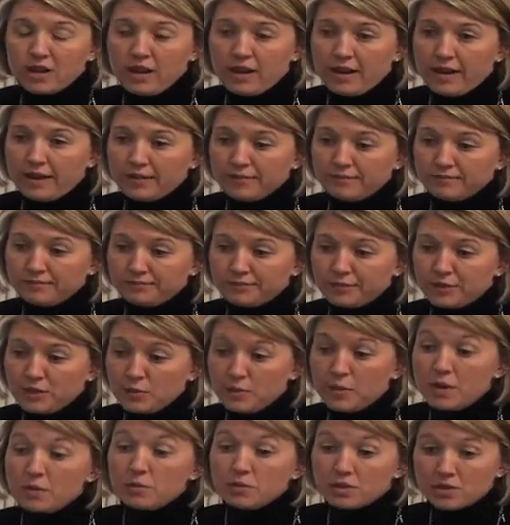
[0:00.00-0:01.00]
um,
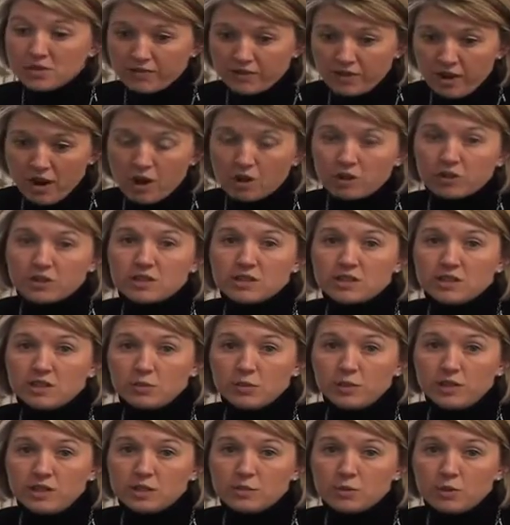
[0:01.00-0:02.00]
the members of Congress
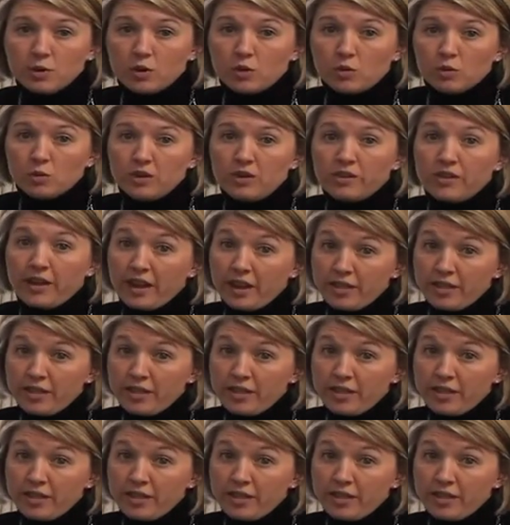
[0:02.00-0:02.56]
that we spoke with